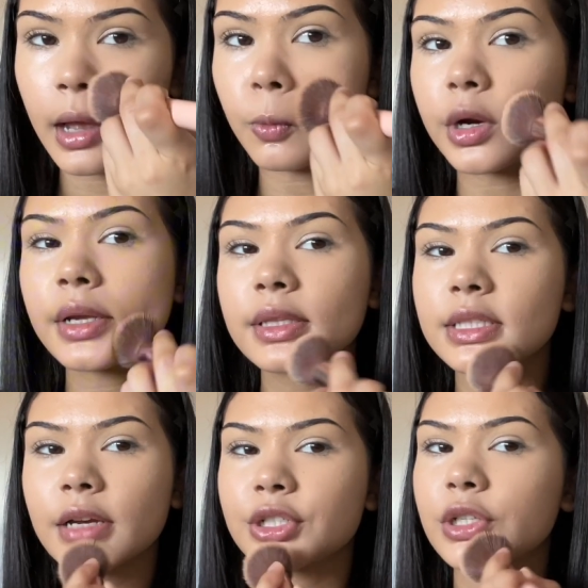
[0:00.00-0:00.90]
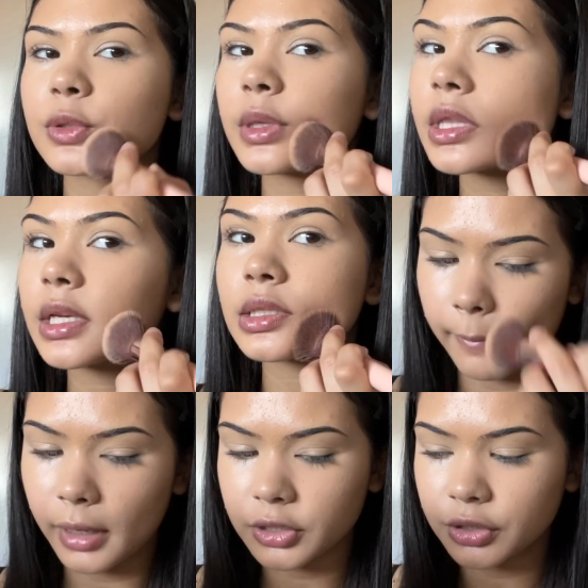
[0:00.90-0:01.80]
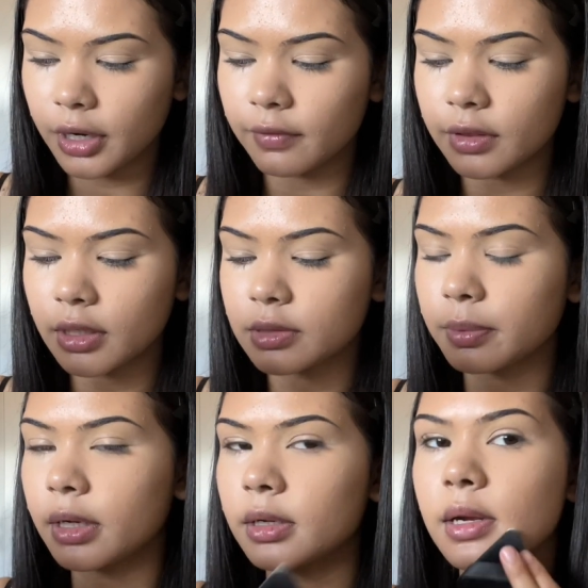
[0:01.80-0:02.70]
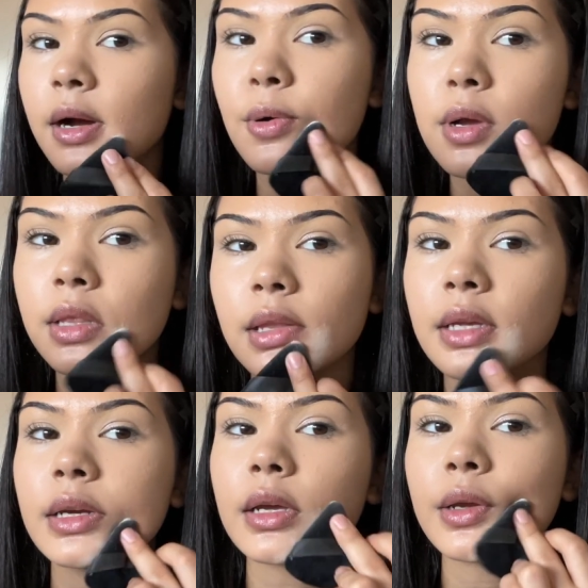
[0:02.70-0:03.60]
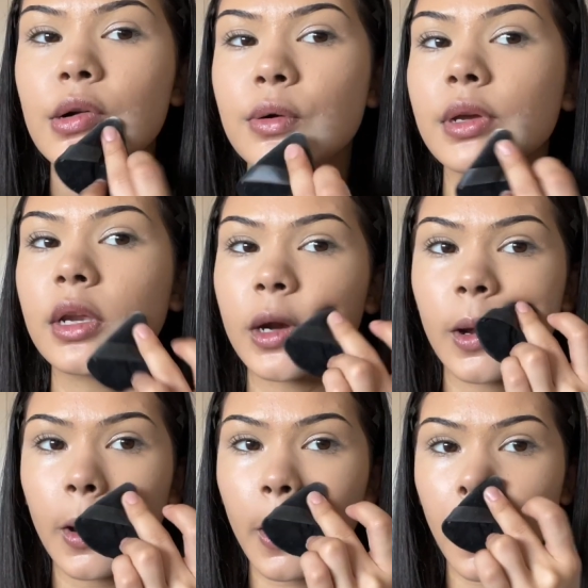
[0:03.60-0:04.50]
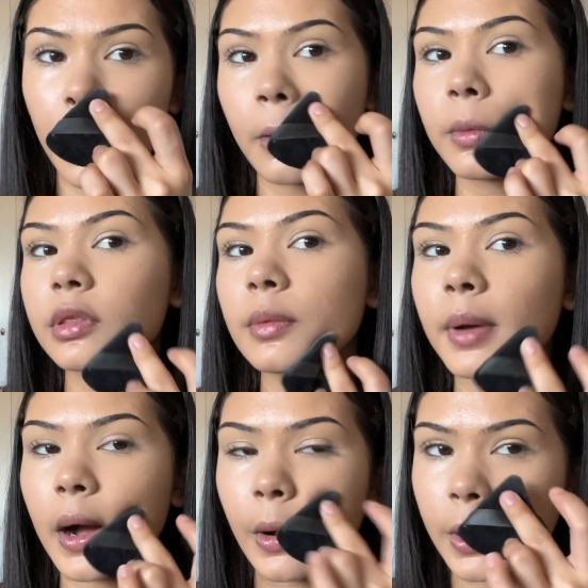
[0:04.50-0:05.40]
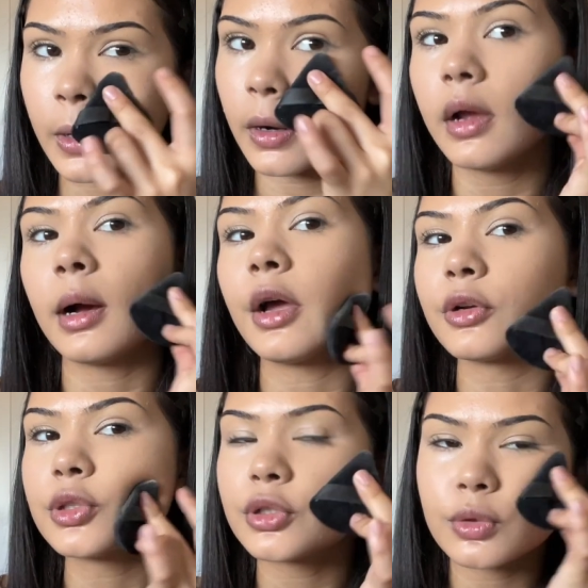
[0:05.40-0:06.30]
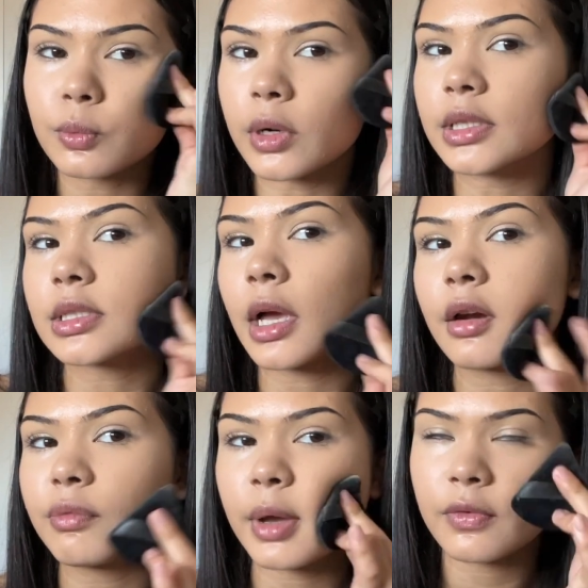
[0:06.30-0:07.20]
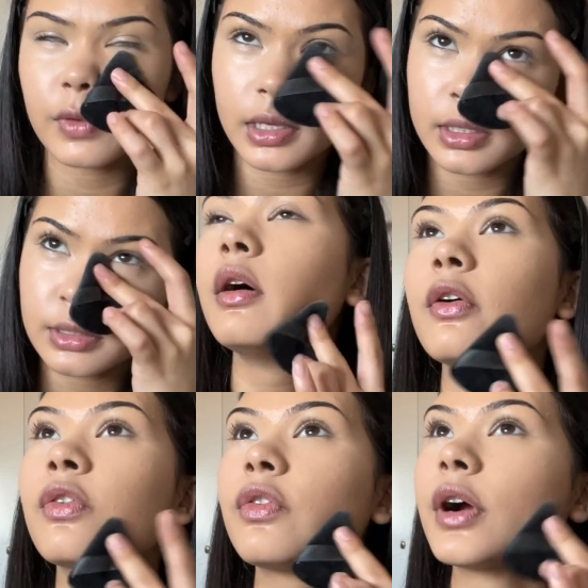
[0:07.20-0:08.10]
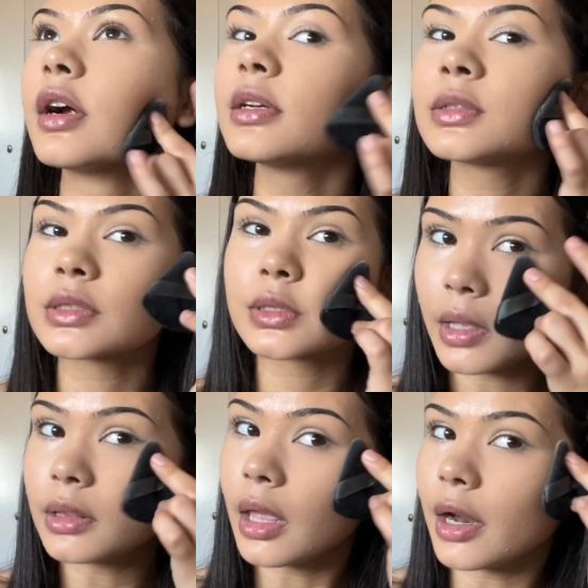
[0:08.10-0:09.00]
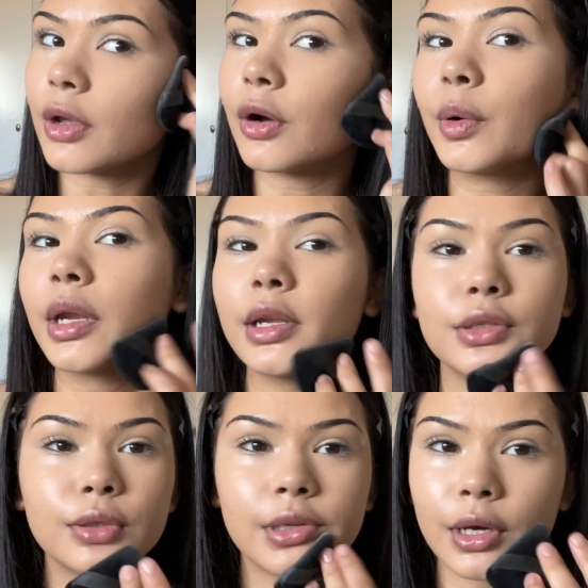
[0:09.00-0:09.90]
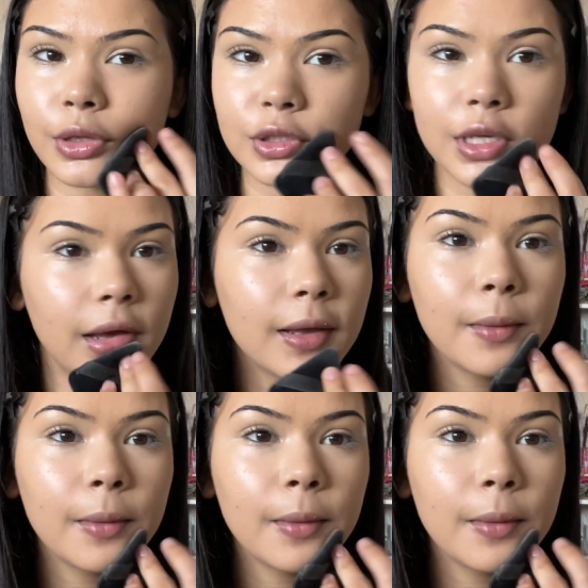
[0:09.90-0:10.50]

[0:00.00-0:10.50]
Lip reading: work in sections with this. I make sure everything's blended out and then I go in with the powder. I also do one side of my face first and then I go in and do the other side.